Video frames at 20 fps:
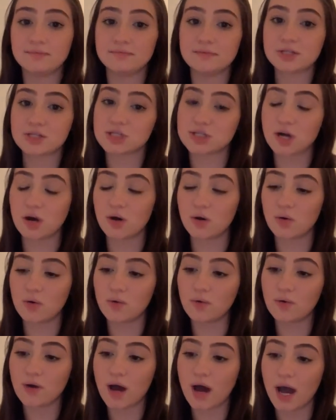
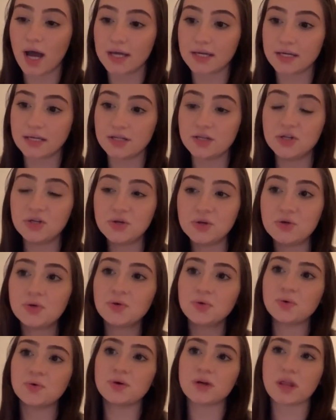So I
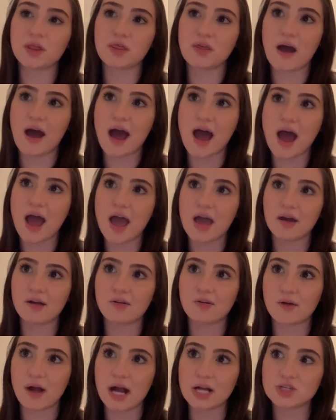knew that
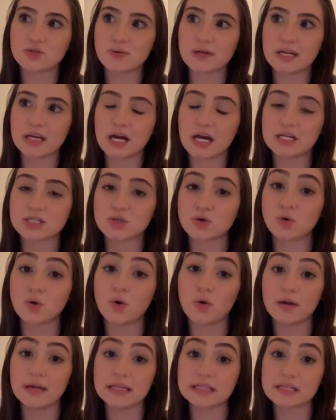graduating high school,
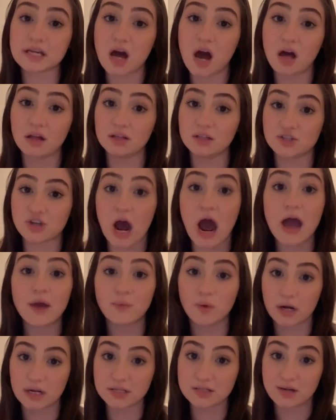going into college, I
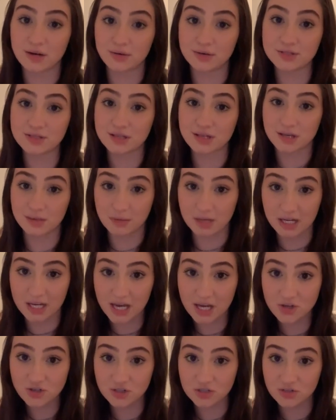wanted to go into the
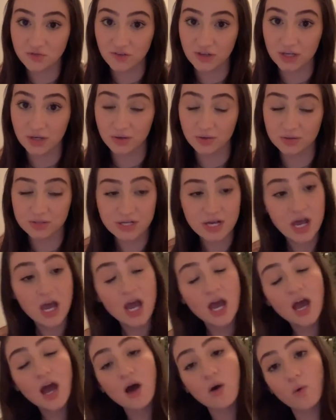communications field,
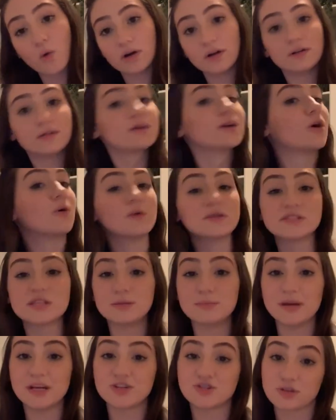or go into
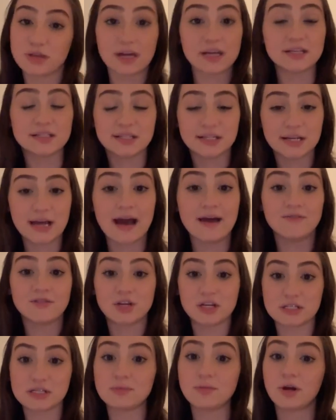the major that I did,
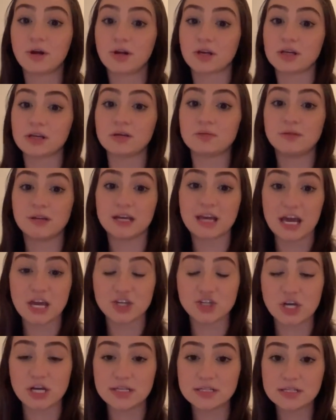advertising, marketing,
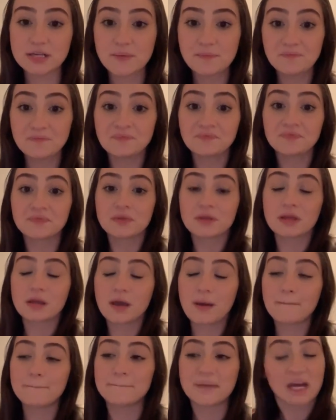communications,
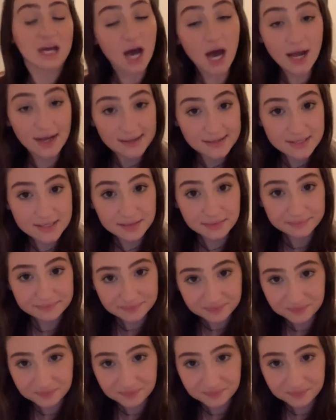because